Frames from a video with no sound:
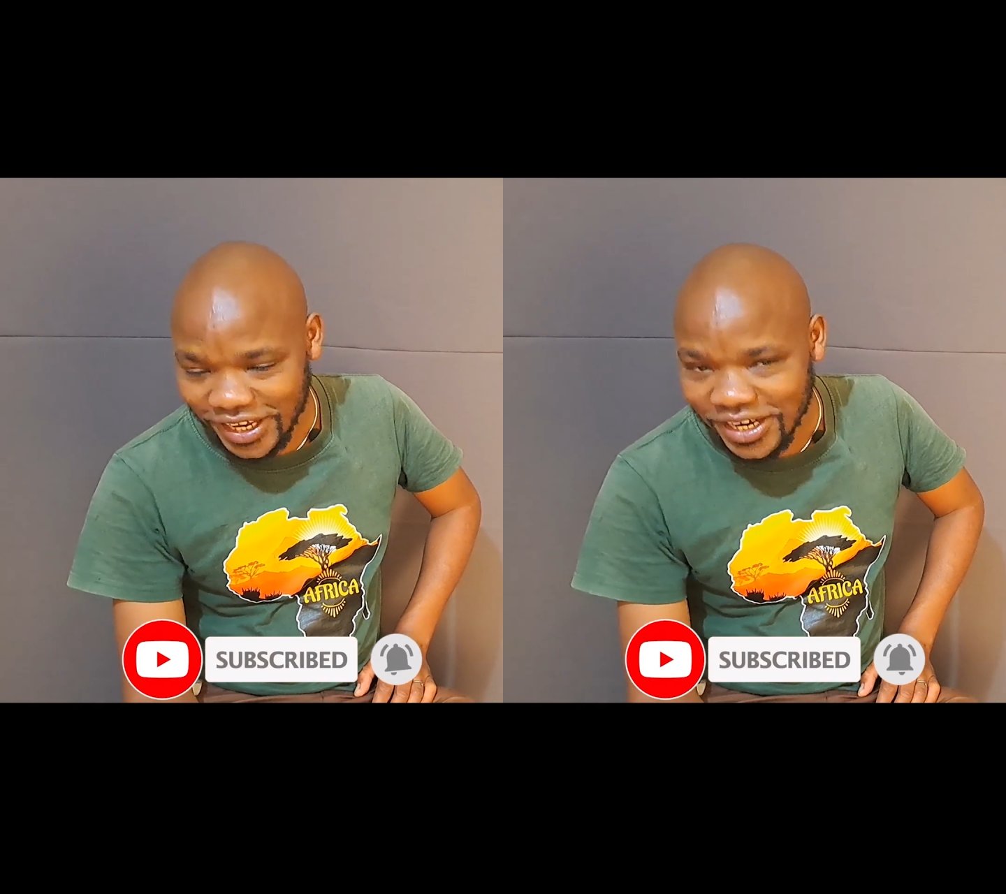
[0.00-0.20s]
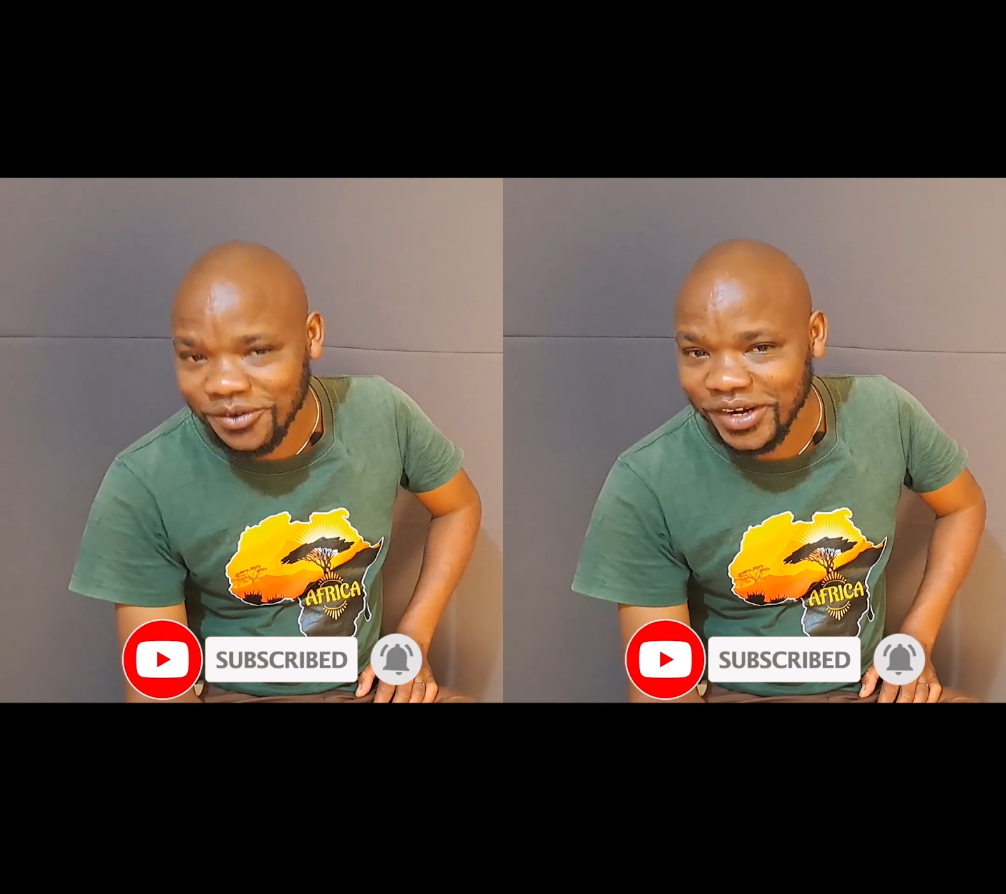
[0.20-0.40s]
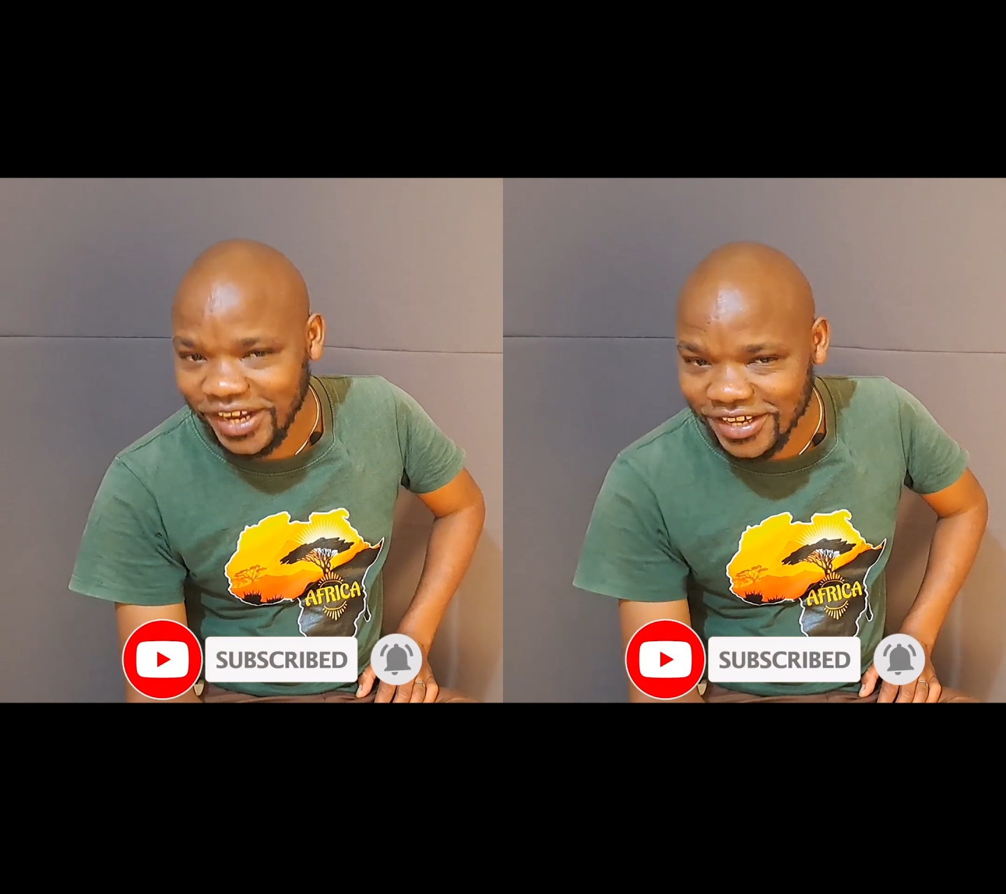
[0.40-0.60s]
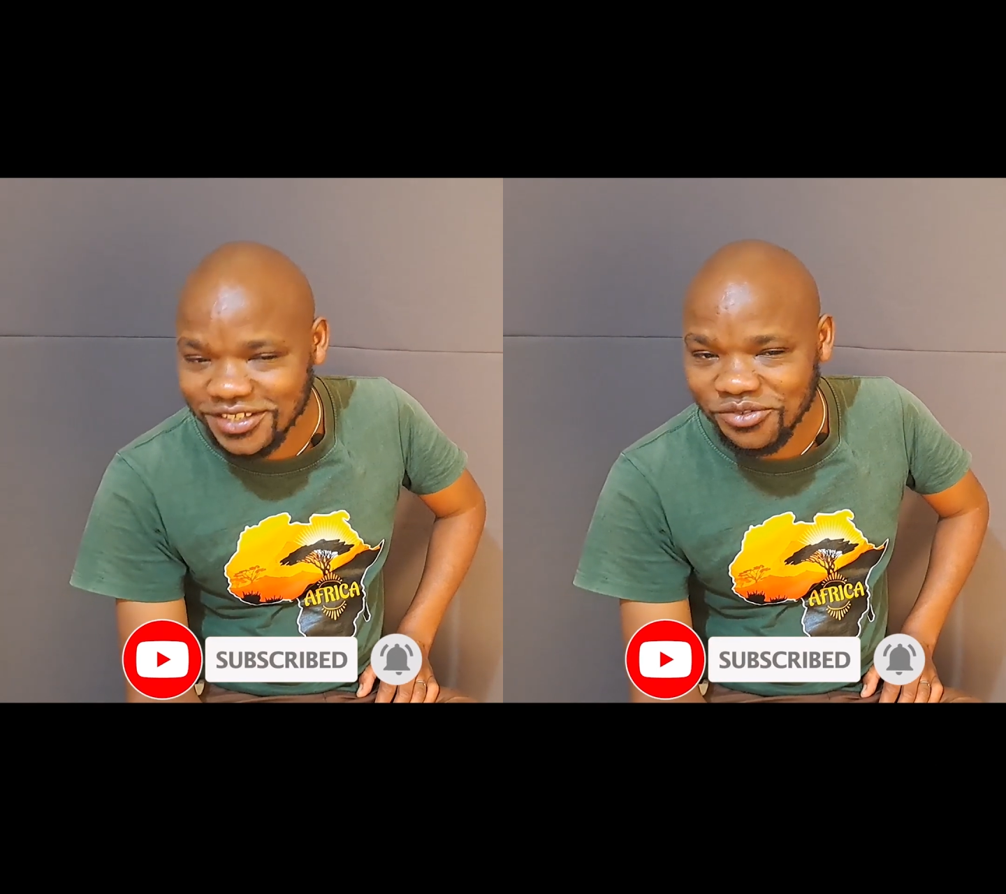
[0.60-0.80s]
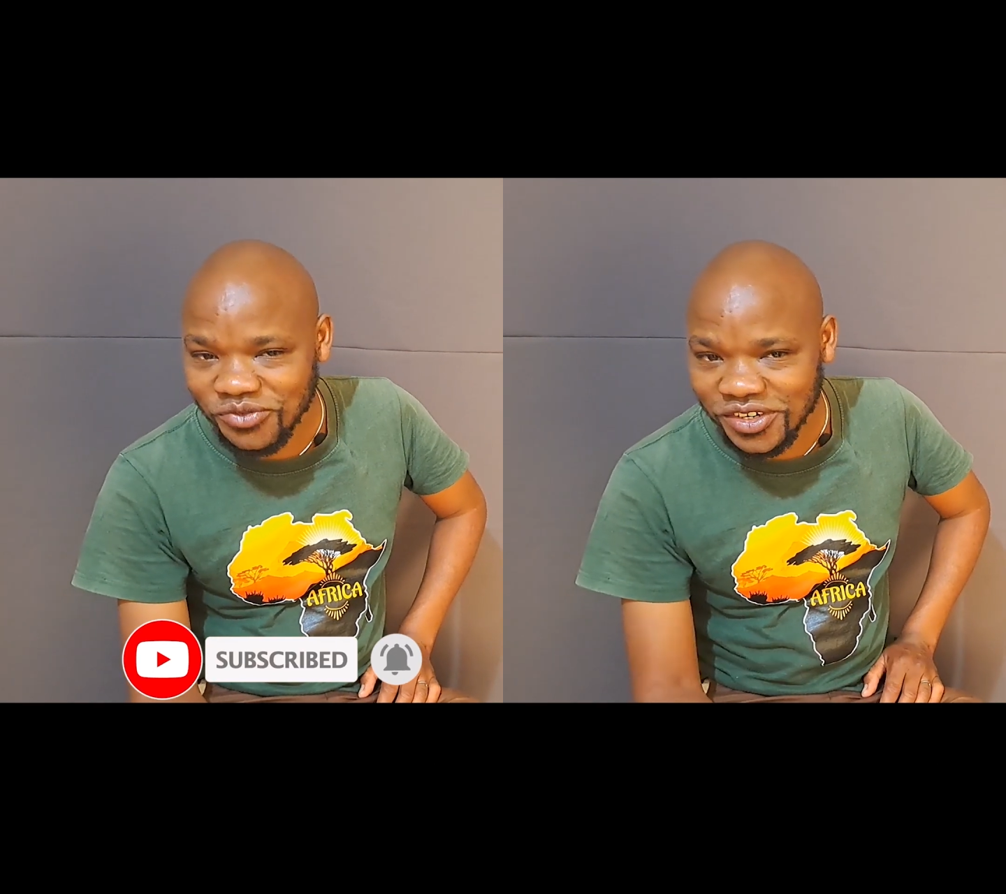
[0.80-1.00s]
in our
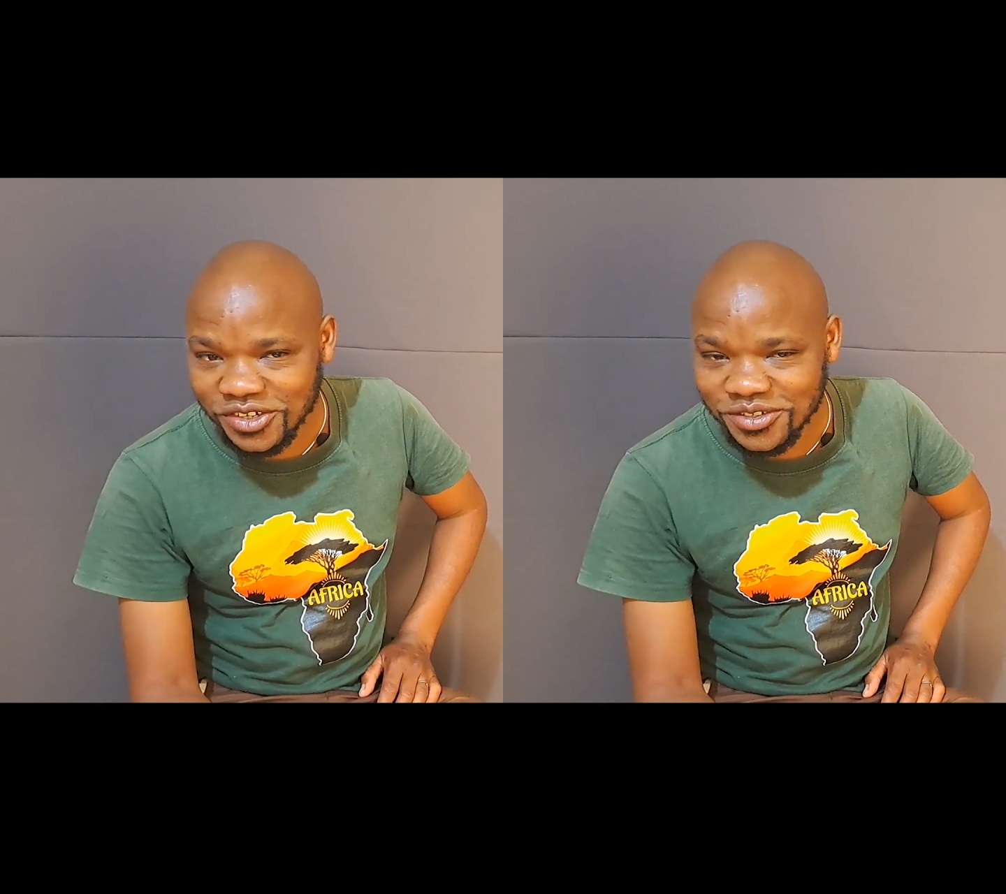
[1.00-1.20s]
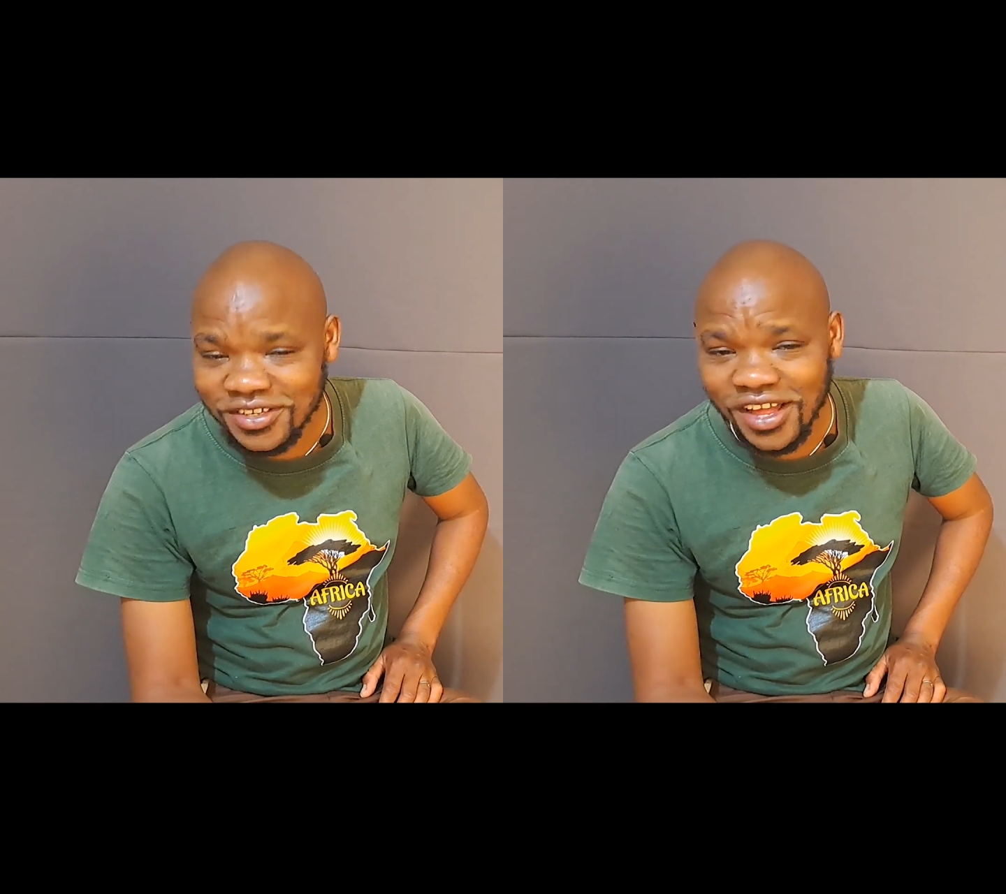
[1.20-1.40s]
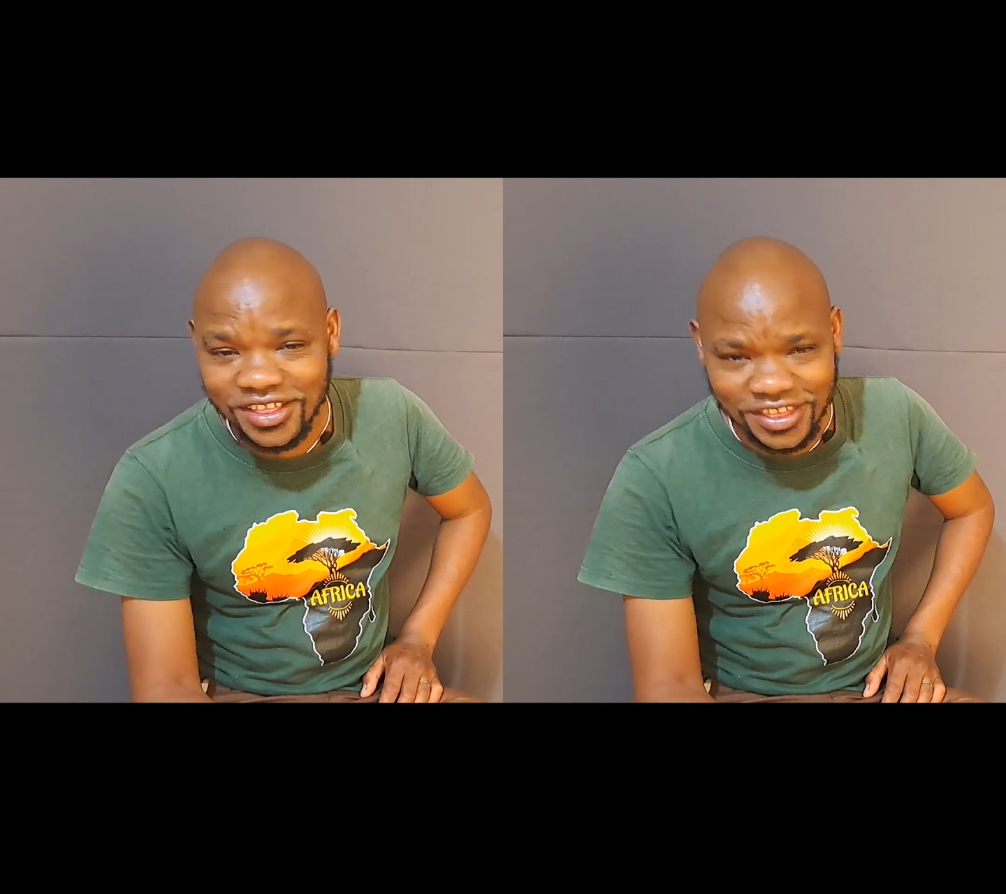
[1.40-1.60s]
next videos.